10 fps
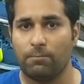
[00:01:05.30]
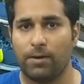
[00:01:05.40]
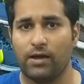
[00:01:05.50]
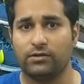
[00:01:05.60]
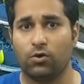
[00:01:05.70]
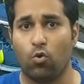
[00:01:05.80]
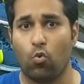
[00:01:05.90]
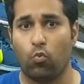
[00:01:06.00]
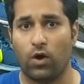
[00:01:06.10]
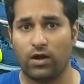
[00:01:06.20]
But
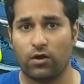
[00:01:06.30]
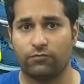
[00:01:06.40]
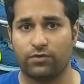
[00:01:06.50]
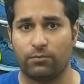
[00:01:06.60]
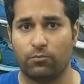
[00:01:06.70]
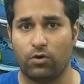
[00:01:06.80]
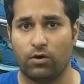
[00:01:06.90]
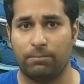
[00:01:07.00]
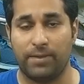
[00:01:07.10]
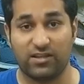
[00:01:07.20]
one of the
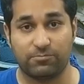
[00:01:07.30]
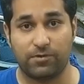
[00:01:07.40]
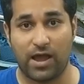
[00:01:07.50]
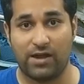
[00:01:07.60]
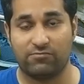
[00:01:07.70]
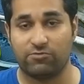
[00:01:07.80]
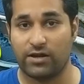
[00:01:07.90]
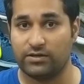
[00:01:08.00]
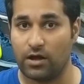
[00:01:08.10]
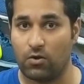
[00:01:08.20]
best brands
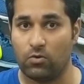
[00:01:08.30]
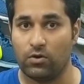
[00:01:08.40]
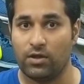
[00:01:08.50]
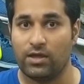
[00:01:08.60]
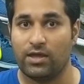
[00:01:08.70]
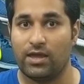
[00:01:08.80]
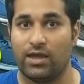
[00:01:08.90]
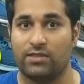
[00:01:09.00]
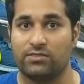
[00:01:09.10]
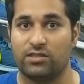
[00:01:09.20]
right now
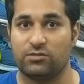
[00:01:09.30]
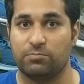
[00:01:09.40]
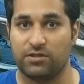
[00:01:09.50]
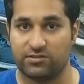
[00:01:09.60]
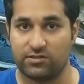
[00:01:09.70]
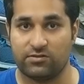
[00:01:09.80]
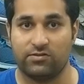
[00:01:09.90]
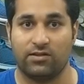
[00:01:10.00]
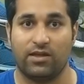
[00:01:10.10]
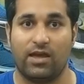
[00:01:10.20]
in this business
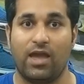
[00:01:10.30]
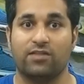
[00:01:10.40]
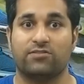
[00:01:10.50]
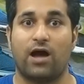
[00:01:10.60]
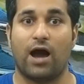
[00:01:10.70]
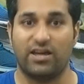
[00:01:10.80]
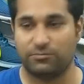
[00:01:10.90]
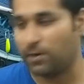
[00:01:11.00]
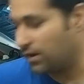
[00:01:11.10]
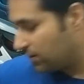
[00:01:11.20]
is
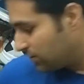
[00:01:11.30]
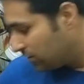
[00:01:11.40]
Icebug.